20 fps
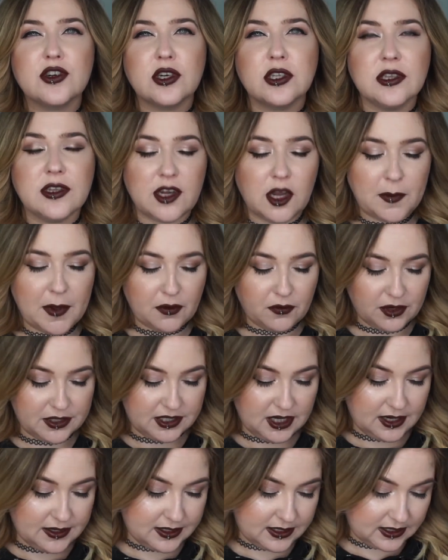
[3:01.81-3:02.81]
are a little bit
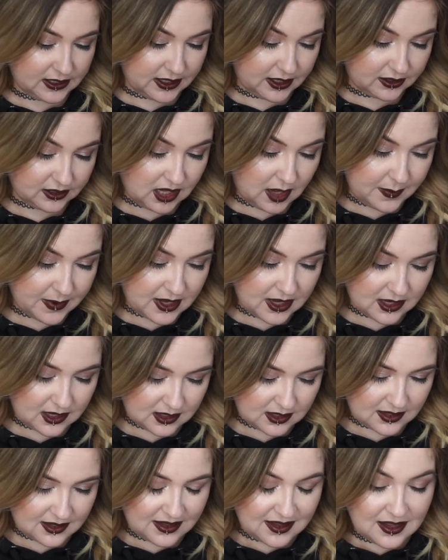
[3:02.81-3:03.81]
redundant. Here, let
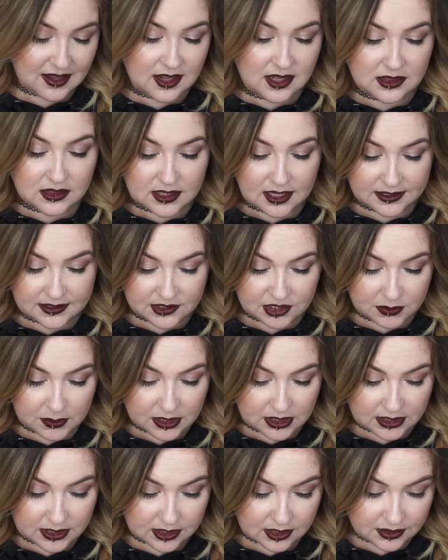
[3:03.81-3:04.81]
me, let's do
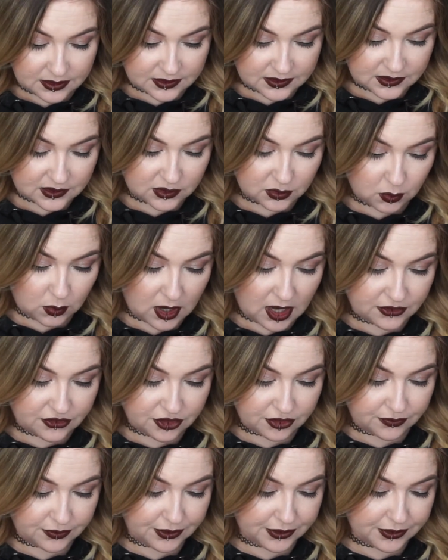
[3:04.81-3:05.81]
a little
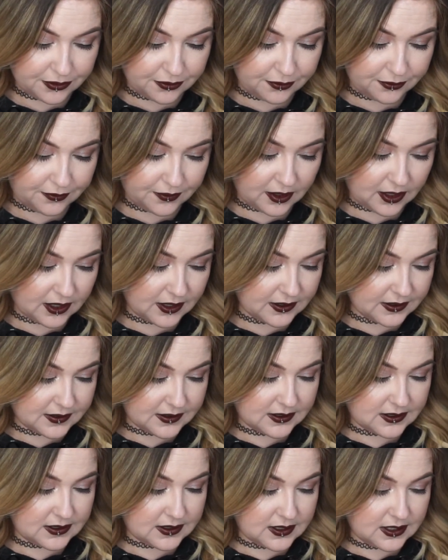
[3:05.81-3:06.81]
swatcheroo
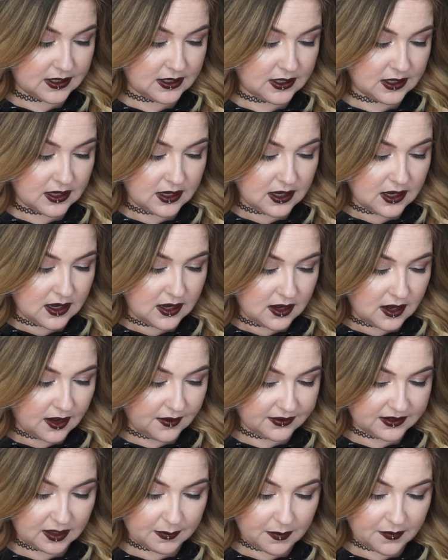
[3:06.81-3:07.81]
first
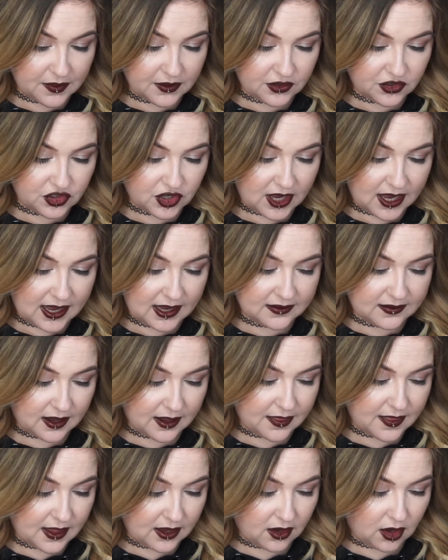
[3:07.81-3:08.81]
of some of the shades
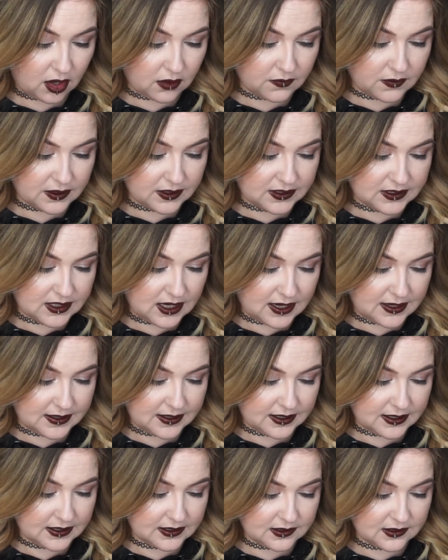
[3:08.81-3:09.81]
I think are
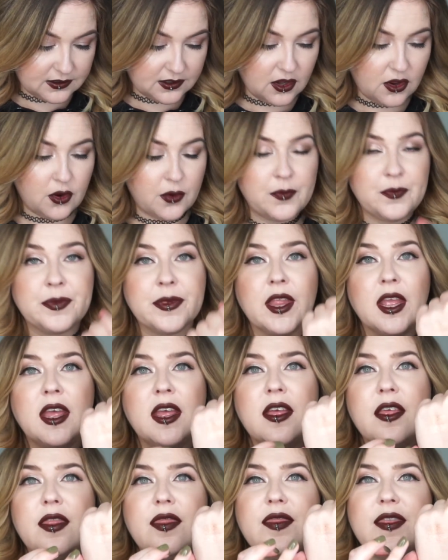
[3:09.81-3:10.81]
redundant. So
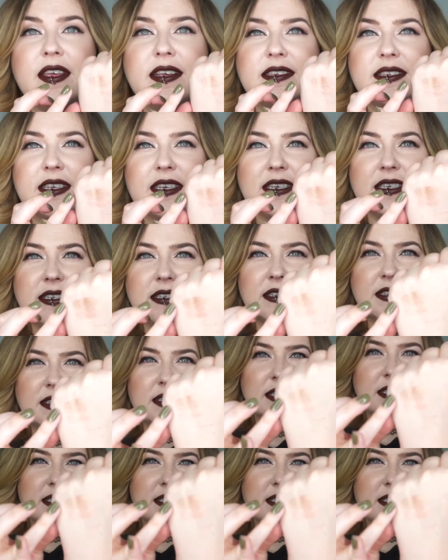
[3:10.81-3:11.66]
this is